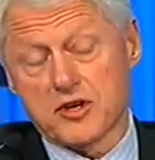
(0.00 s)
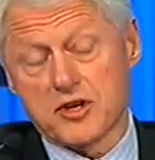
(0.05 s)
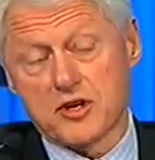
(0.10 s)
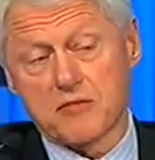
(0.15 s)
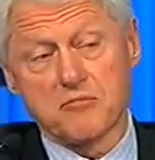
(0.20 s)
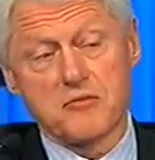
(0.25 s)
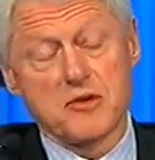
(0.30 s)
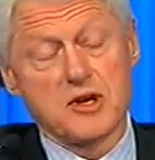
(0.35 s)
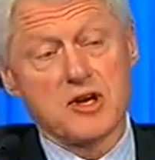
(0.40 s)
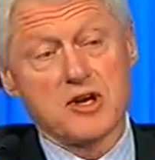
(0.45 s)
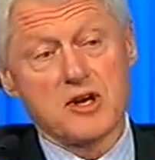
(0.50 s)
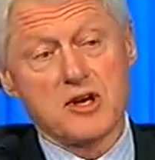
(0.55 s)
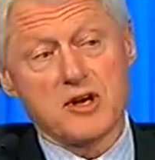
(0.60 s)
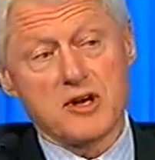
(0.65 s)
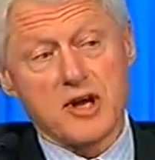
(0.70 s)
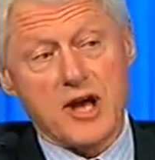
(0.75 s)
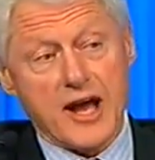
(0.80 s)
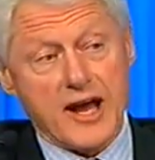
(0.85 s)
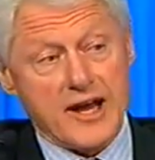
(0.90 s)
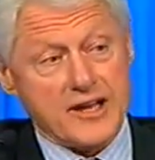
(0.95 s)
the
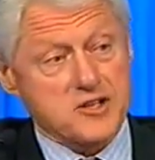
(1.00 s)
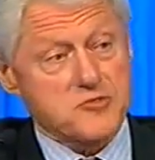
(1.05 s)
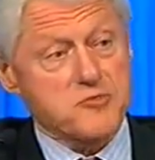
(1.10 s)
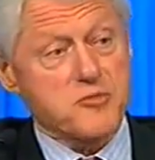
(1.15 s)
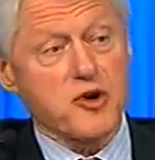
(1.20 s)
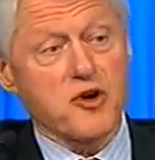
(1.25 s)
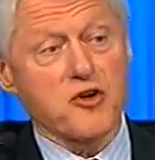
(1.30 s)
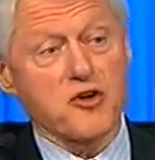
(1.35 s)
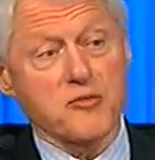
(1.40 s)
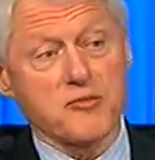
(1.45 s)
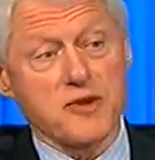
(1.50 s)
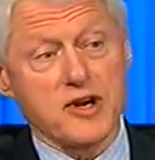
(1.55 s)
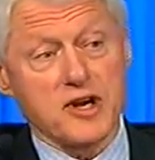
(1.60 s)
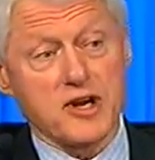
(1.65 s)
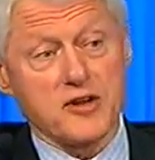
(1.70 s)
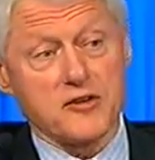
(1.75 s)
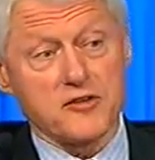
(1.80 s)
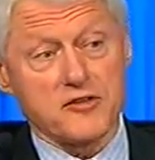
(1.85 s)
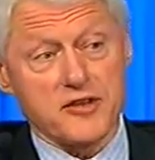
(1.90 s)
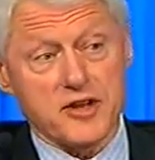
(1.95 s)
AIDS program
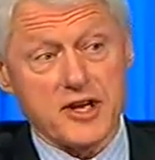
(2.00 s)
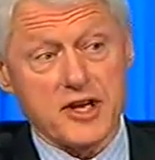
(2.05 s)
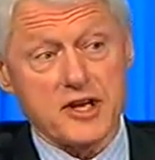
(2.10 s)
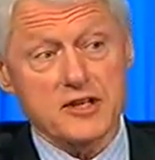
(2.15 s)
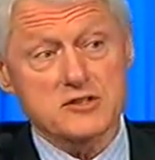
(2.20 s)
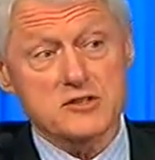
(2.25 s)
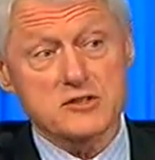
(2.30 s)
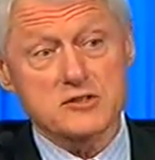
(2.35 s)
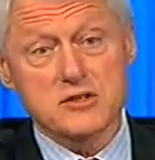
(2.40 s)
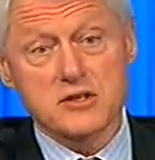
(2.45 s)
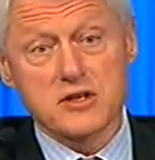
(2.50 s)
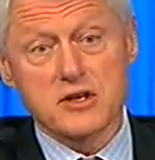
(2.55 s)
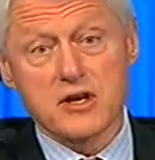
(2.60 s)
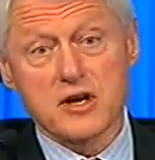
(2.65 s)
and other things,